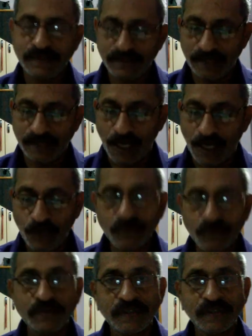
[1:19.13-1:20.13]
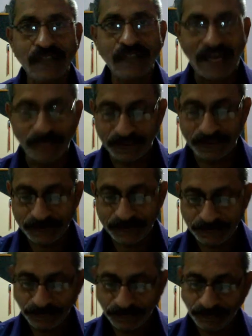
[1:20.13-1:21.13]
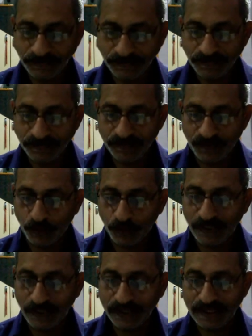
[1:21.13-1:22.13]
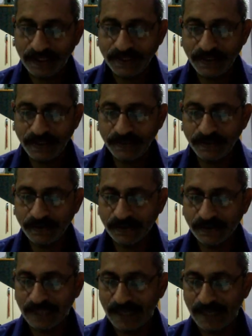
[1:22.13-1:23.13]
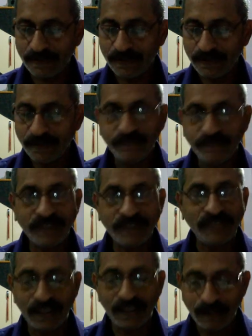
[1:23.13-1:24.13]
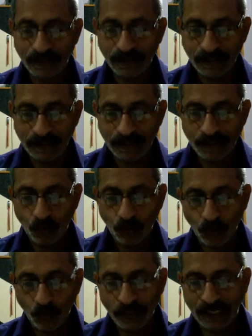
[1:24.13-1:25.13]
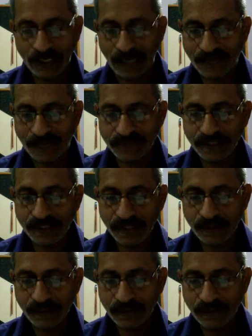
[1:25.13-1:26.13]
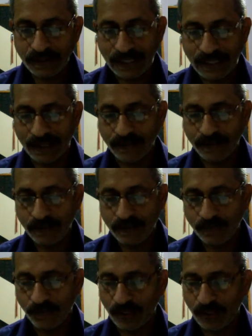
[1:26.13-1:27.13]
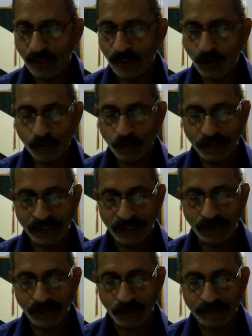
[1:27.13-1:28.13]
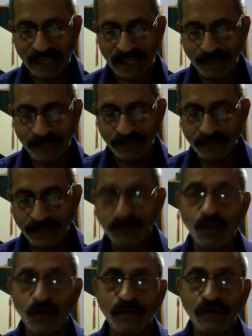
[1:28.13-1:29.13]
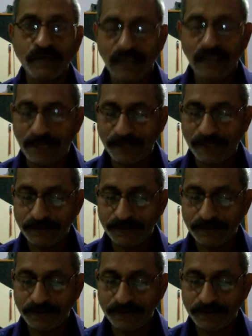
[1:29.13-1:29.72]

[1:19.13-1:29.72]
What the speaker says: Now, climate. The weather condition that prevail over a large area and for a long period of time is called climate.